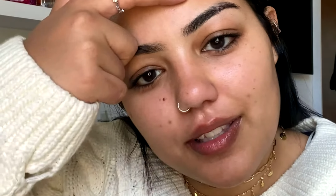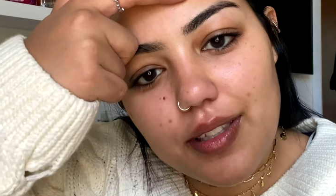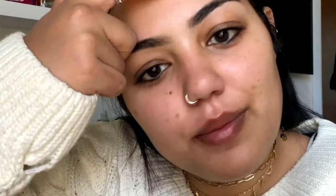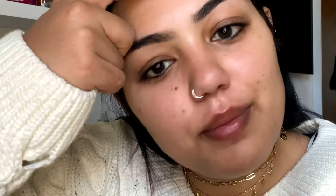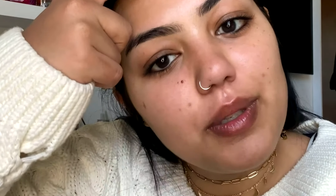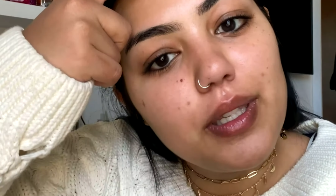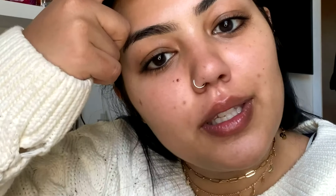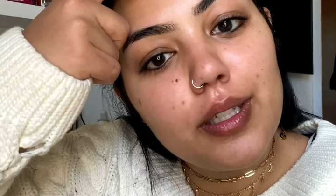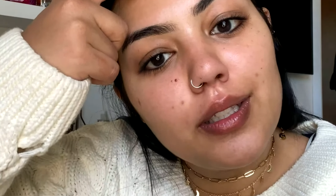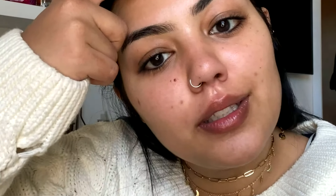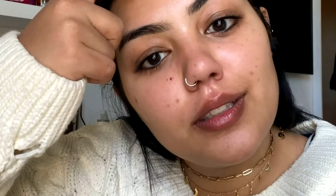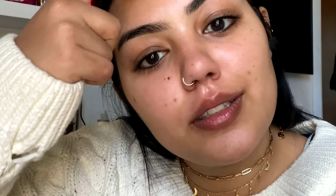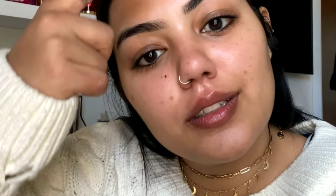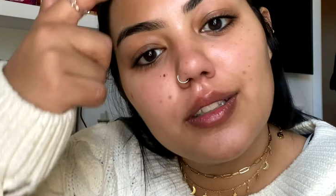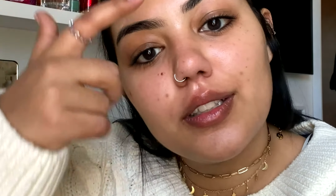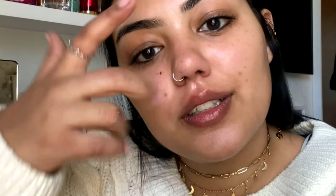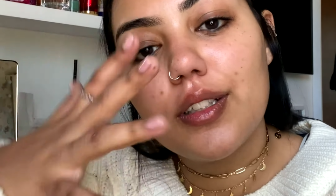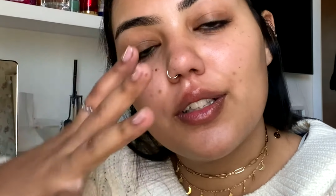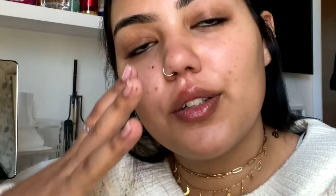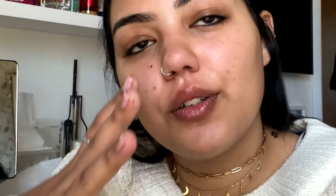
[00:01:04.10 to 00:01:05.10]
is being
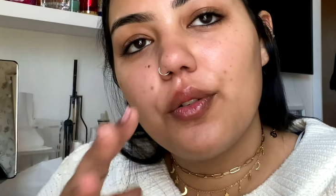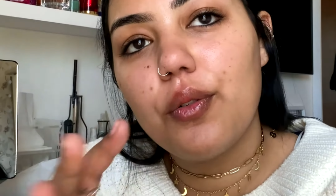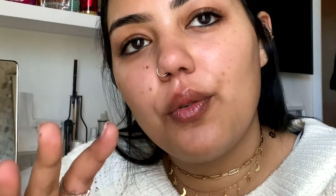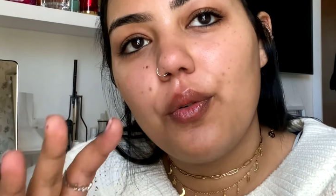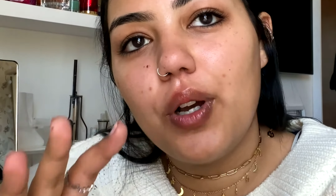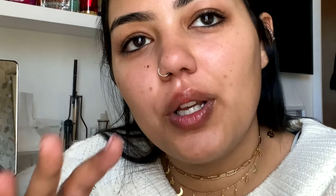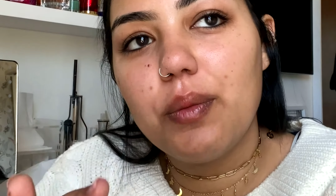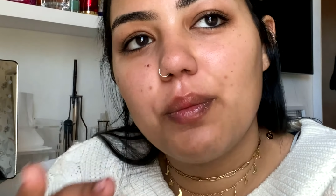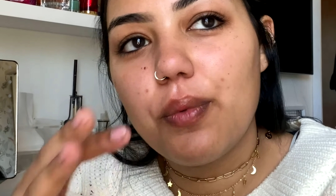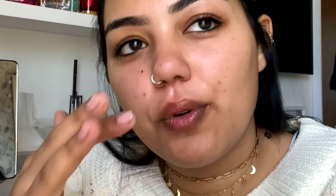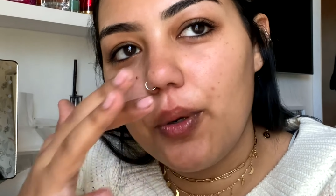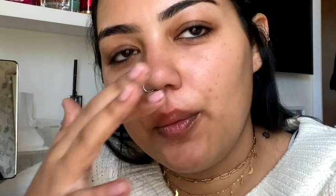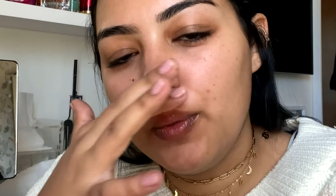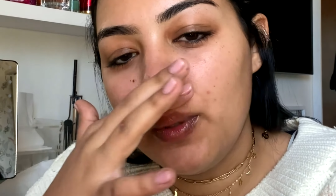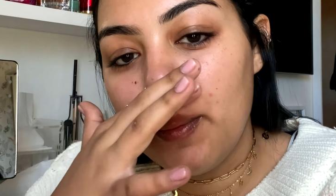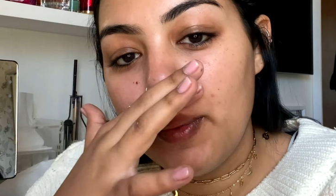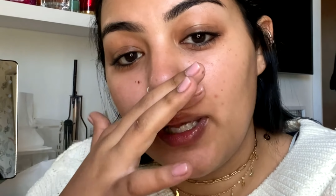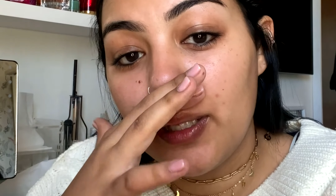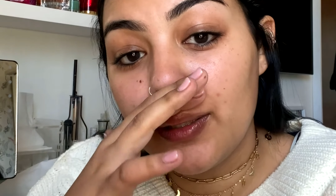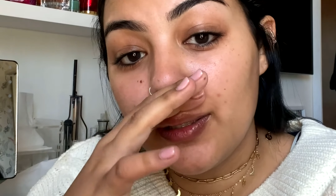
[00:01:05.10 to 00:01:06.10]
quite
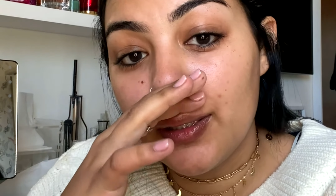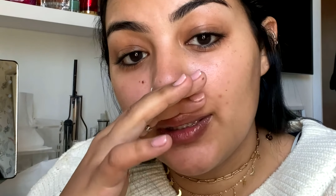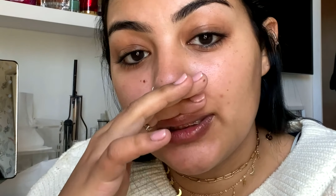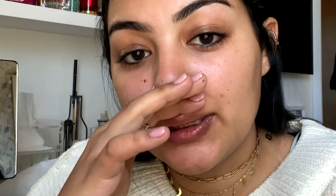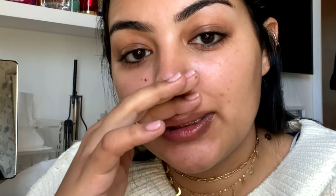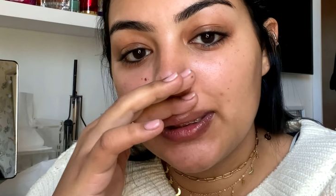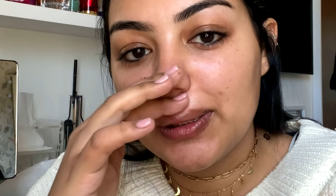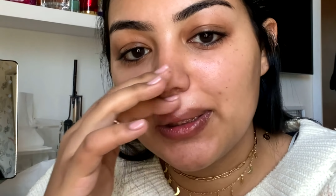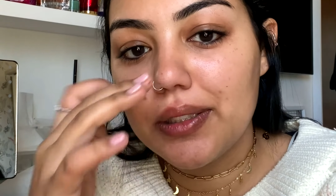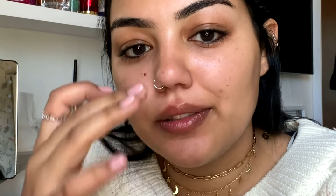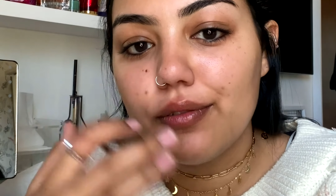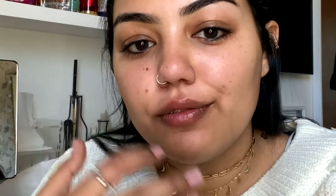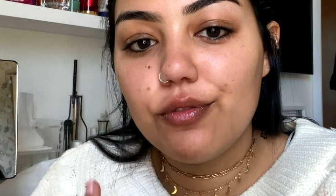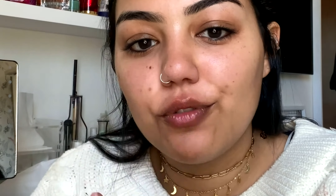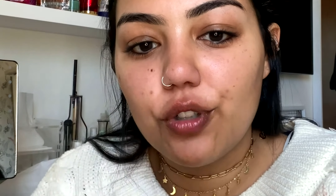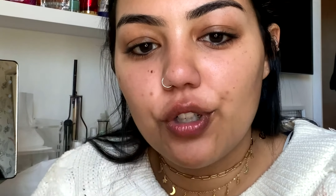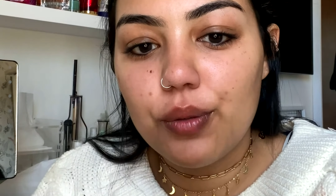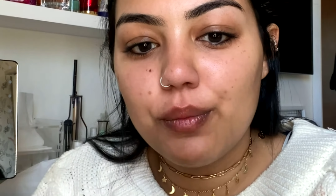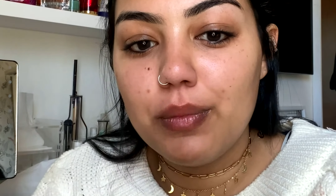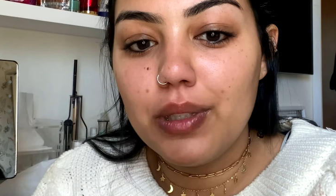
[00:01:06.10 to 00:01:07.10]
problematic
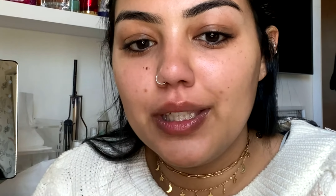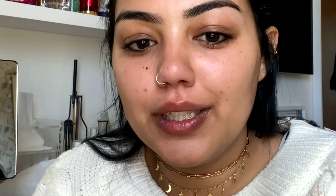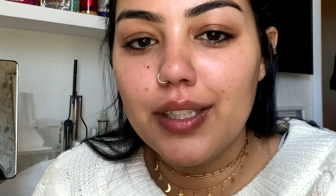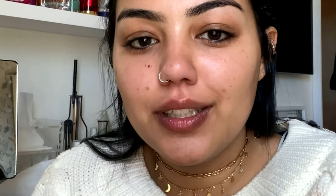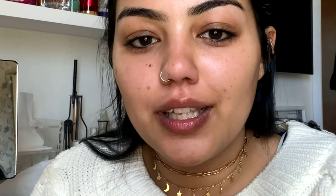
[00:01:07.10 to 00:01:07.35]
for me.